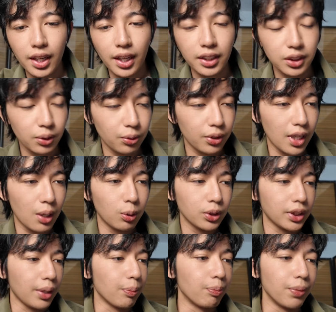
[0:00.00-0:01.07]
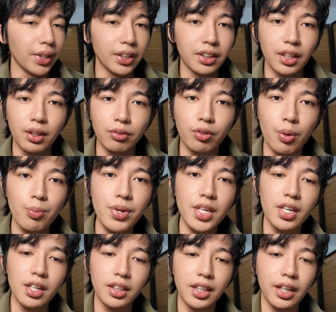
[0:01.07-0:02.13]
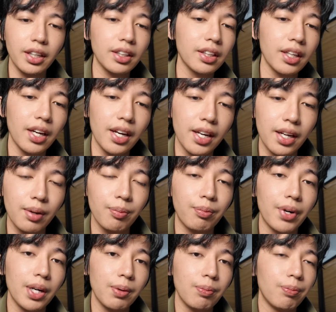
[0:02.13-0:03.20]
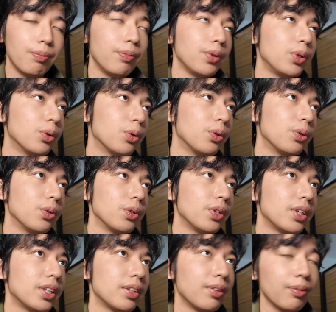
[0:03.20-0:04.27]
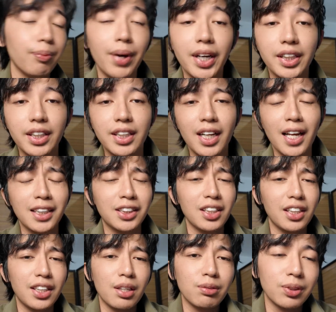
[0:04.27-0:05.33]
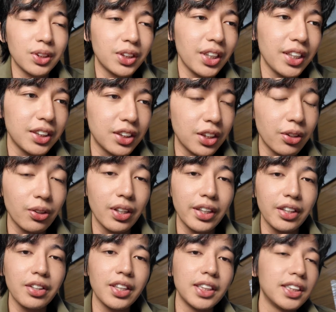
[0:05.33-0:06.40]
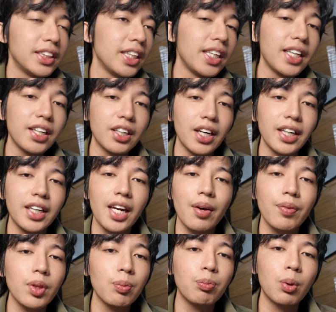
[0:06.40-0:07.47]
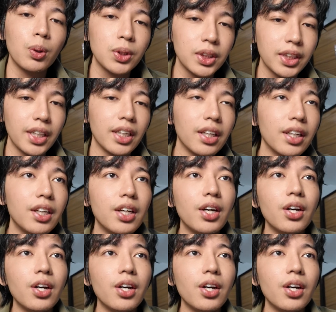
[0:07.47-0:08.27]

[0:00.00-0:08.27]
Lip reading: And so that was a big thing for me, right? And my goal back then, it actually never changed. Like you can see here, I kept posting